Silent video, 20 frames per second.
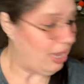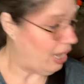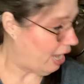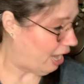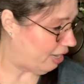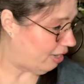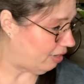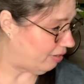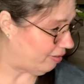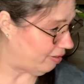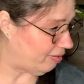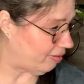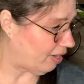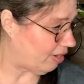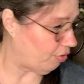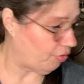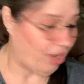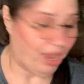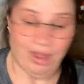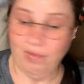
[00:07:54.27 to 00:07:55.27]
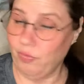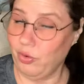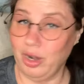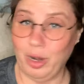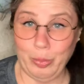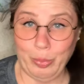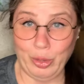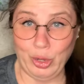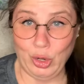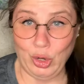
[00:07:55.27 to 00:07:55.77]
And since I don't have one
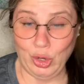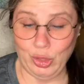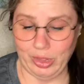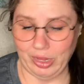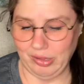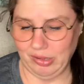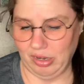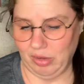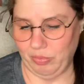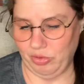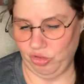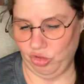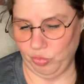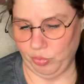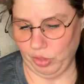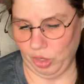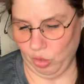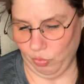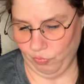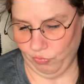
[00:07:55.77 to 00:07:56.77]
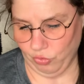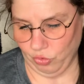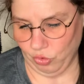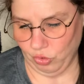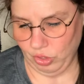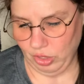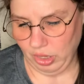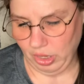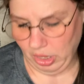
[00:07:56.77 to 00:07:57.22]
up here, that's going to be super helpful.